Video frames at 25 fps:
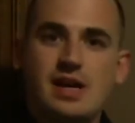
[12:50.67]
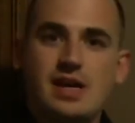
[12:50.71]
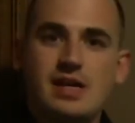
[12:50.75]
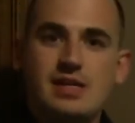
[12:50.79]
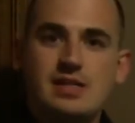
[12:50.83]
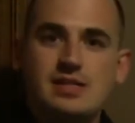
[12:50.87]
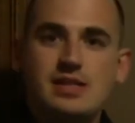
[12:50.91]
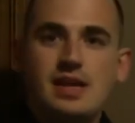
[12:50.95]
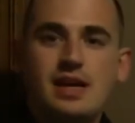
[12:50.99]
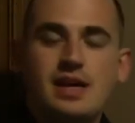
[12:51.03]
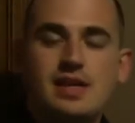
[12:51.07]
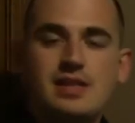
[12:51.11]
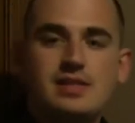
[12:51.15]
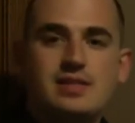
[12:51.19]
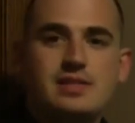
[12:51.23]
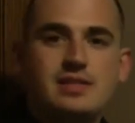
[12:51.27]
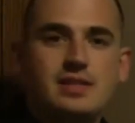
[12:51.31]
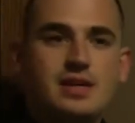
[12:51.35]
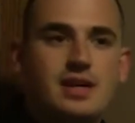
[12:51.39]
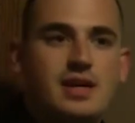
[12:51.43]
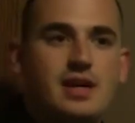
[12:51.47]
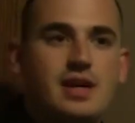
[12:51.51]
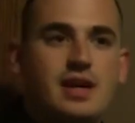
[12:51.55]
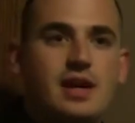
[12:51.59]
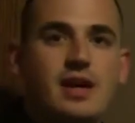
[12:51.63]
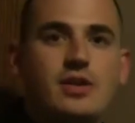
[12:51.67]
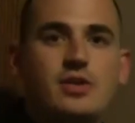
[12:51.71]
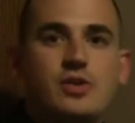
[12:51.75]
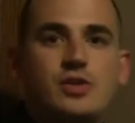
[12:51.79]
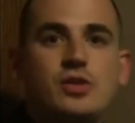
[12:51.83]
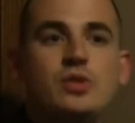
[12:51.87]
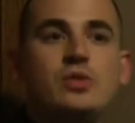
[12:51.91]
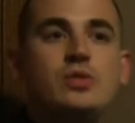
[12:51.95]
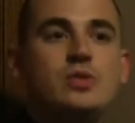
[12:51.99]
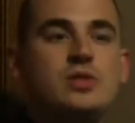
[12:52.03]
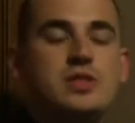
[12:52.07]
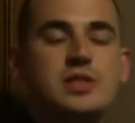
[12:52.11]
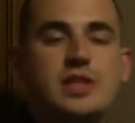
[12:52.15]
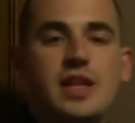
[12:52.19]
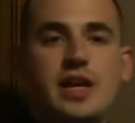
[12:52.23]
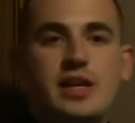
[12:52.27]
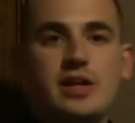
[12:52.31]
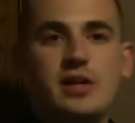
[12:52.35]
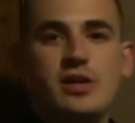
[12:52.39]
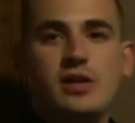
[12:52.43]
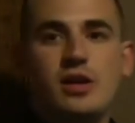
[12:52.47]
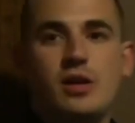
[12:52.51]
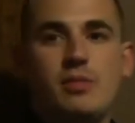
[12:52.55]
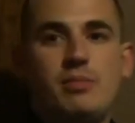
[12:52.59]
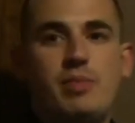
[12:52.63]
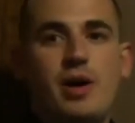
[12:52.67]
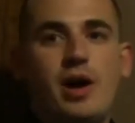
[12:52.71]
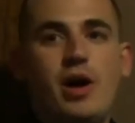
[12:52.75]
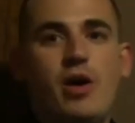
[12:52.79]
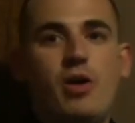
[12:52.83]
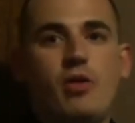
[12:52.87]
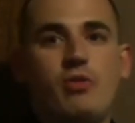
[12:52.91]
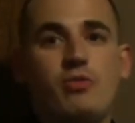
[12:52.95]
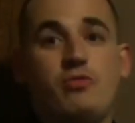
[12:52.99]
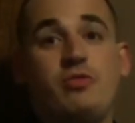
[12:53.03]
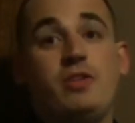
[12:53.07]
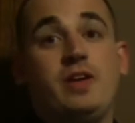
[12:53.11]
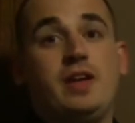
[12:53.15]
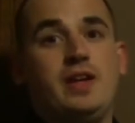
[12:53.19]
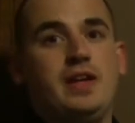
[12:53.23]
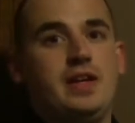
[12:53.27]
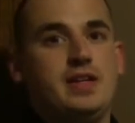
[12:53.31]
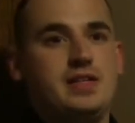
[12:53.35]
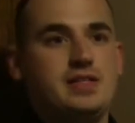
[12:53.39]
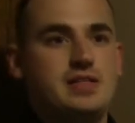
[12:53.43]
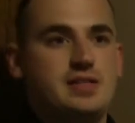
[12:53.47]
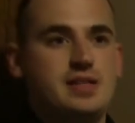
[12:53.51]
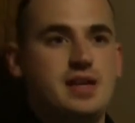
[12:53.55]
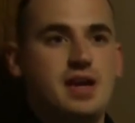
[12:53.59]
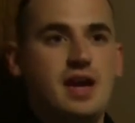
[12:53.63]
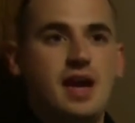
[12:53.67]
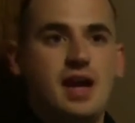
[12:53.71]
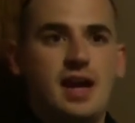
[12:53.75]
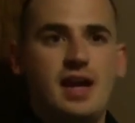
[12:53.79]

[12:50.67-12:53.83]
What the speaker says: Say it's a newsletter about fitness,